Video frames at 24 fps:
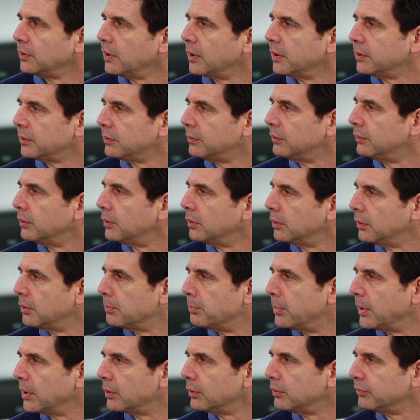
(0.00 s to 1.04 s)
it got the
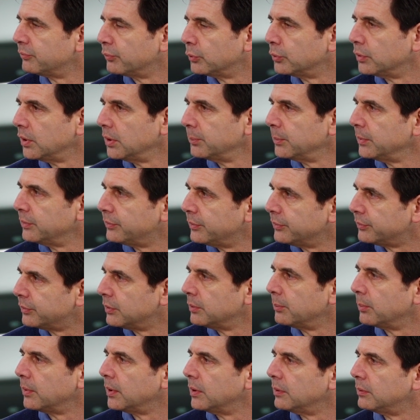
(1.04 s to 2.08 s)
better infotainment
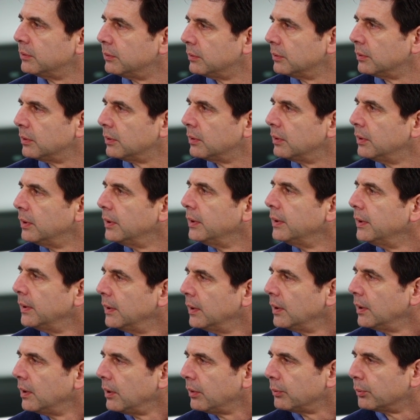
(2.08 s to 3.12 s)
system that the
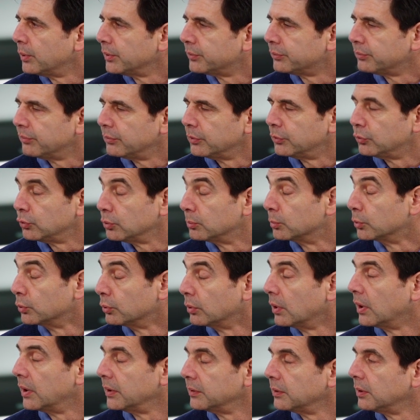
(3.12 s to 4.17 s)
rest of the
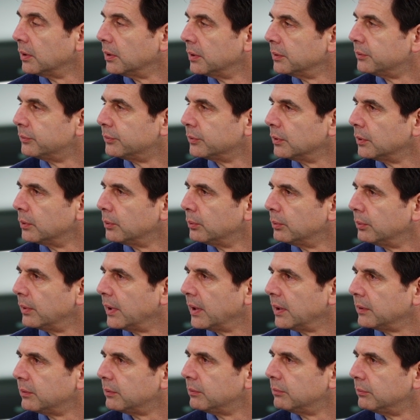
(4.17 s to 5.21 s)
Subaru line got, so
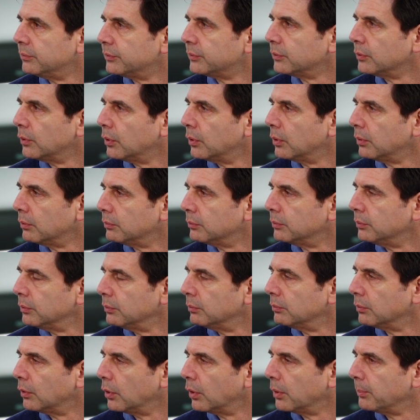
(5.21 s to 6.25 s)
that's all
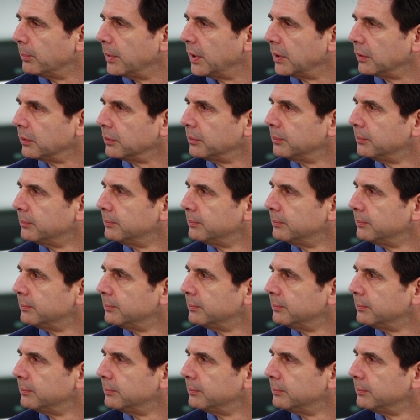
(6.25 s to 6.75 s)
better.